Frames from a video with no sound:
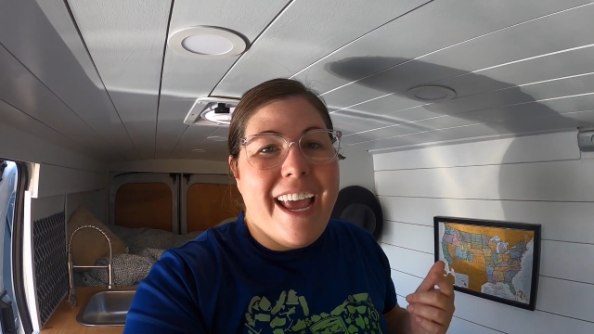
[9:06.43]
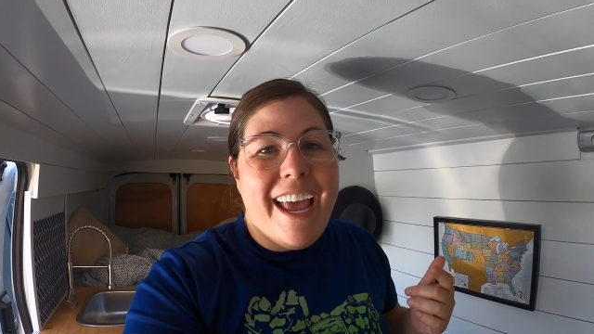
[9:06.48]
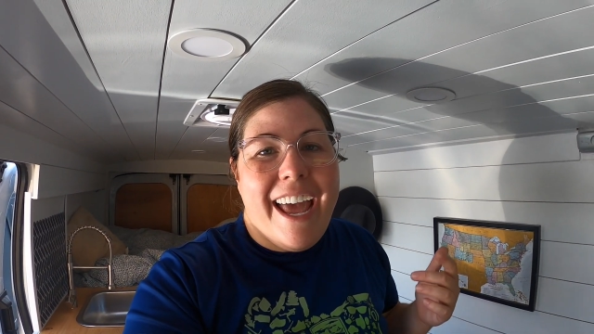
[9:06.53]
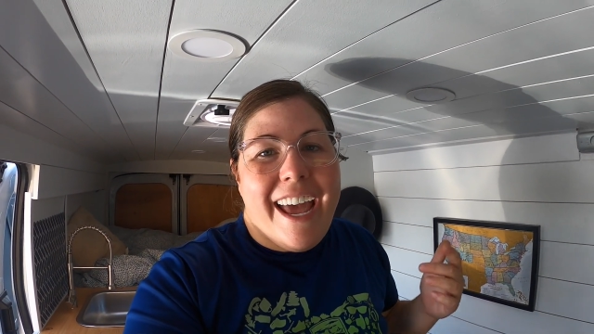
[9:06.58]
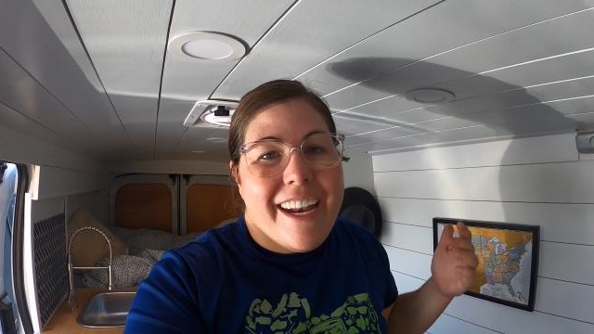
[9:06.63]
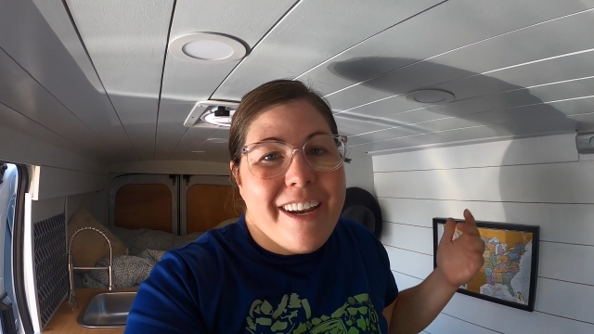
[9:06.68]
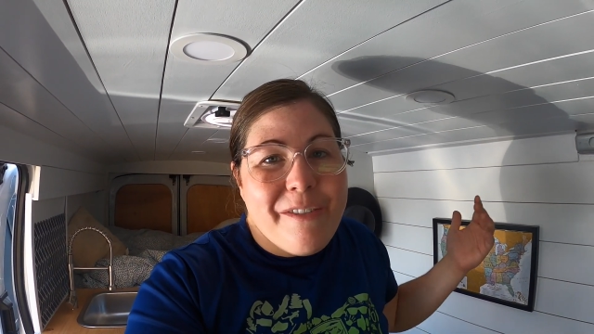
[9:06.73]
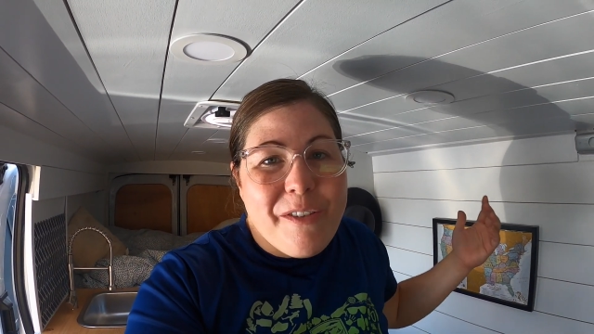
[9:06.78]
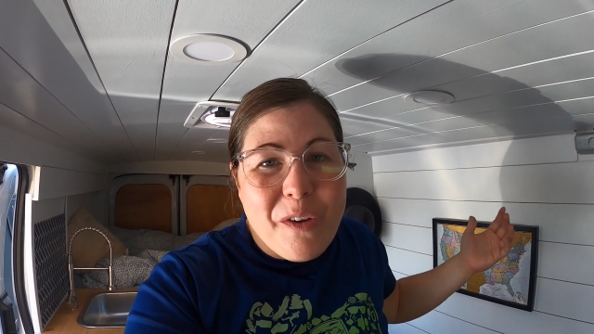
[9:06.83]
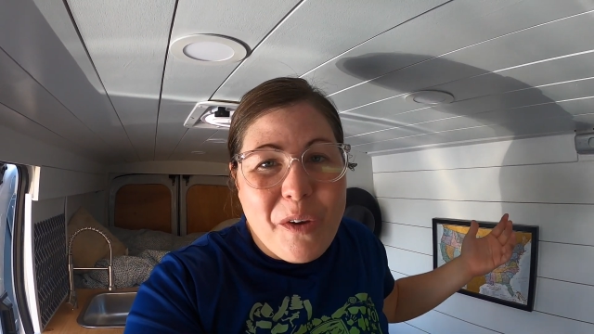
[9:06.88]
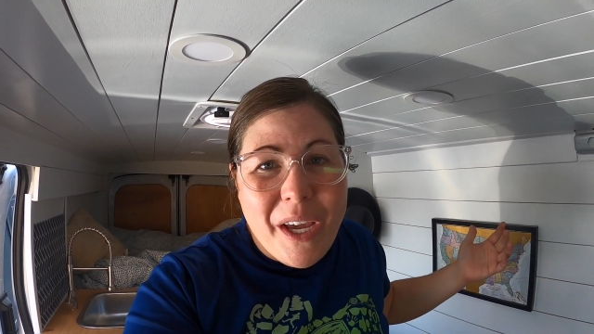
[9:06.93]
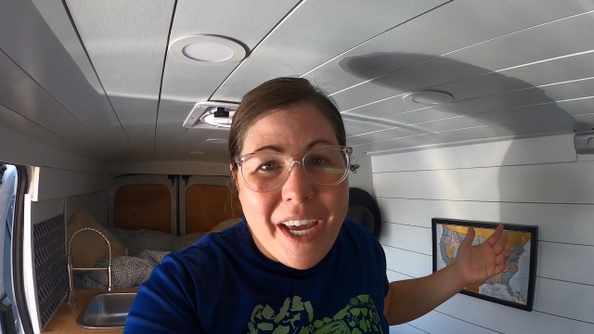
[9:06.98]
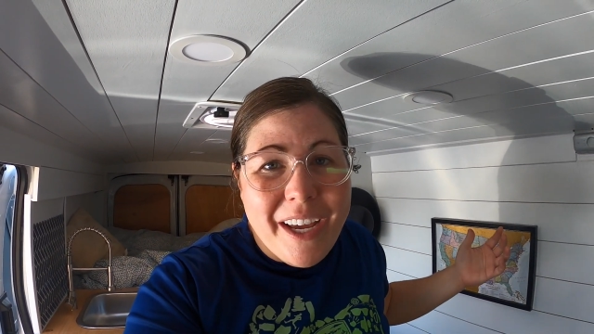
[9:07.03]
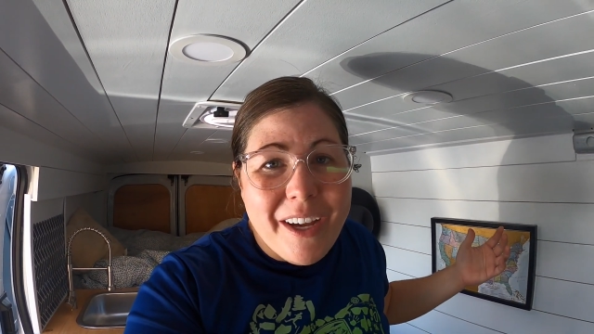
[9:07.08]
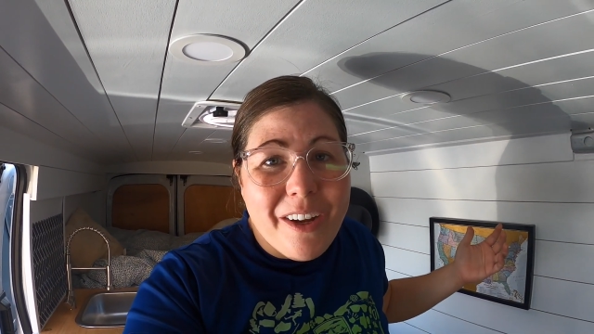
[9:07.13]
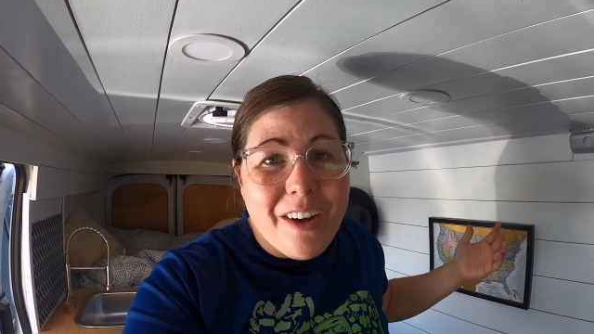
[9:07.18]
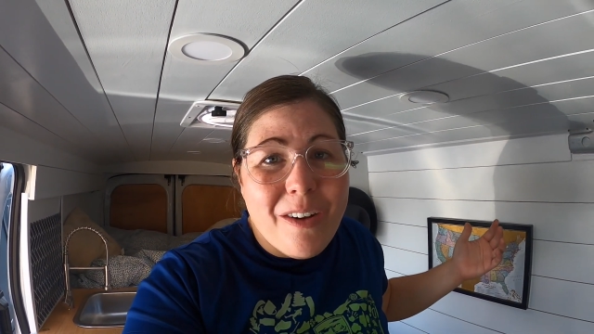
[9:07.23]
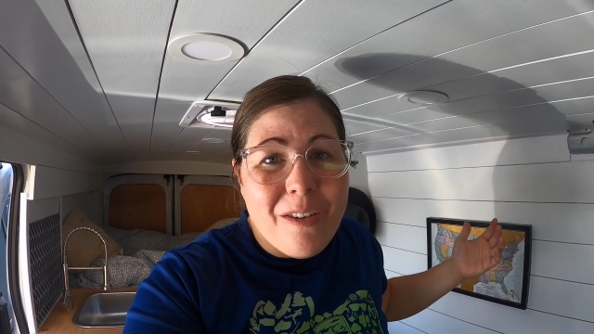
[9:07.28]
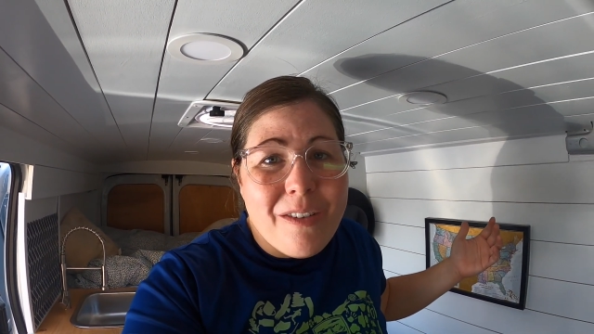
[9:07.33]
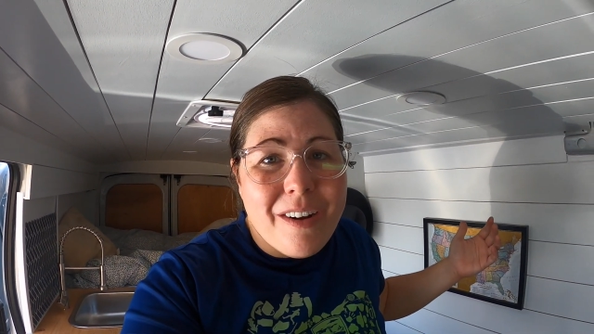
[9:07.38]
And if you
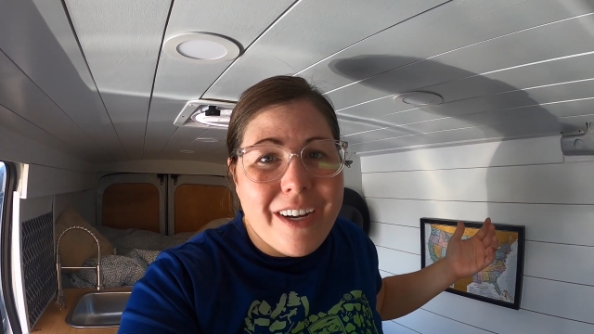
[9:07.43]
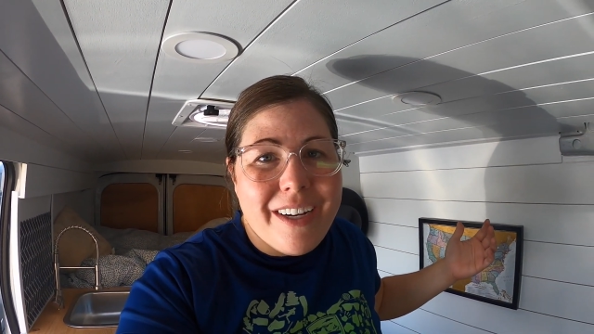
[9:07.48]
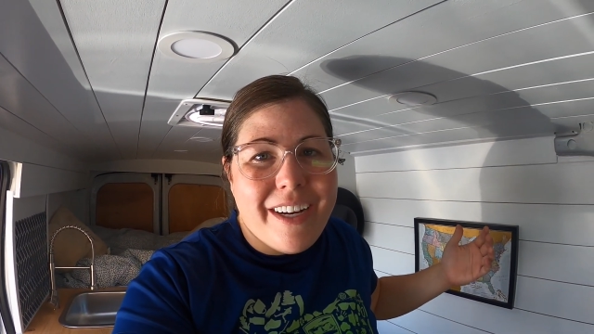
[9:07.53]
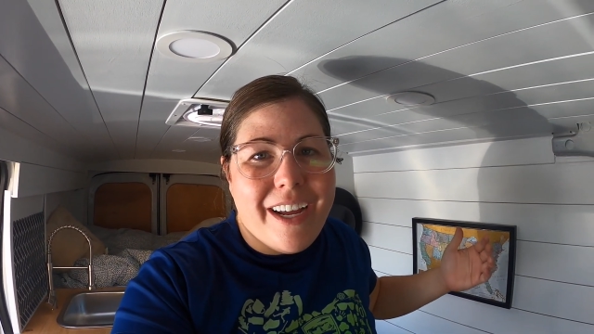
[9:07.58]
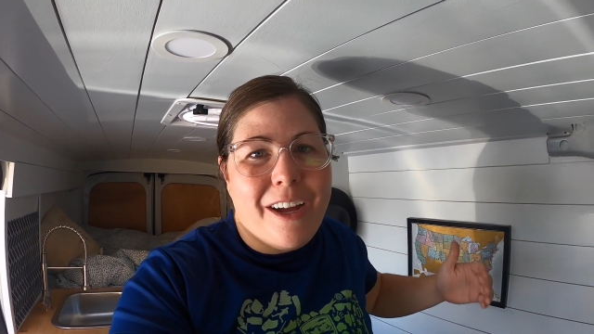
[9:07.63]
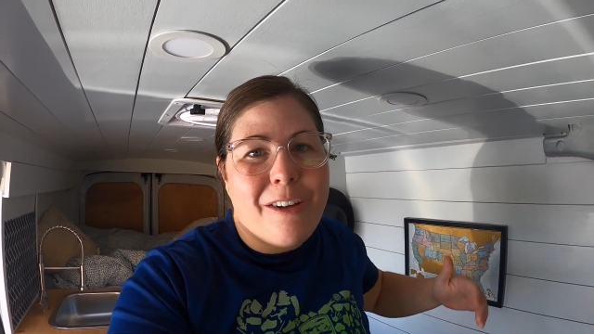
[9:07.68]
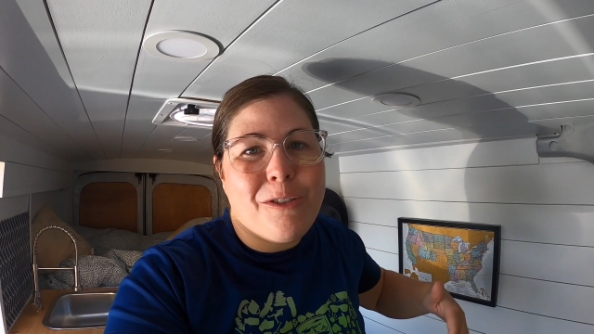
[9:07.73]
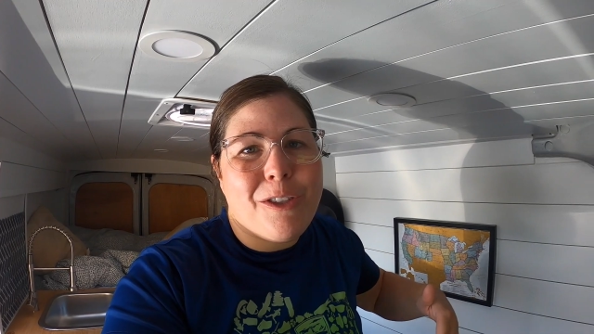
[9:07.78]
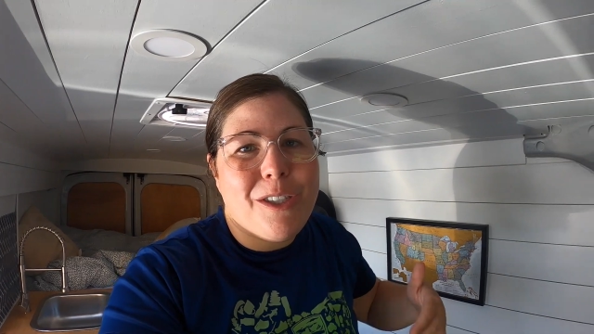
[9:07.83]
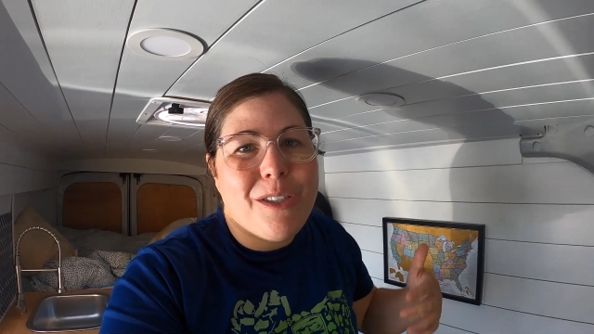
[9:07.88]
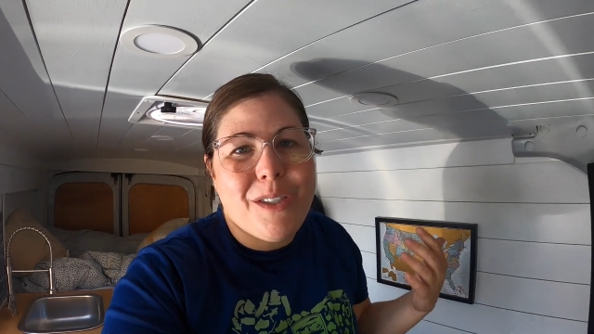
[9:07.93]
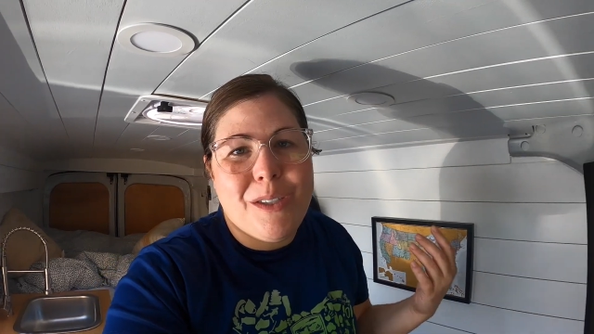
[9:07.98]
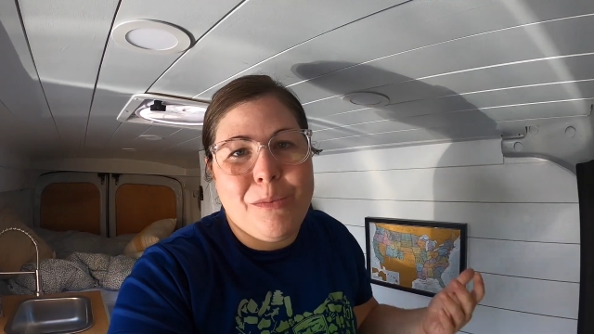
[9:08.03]
can't go right now, just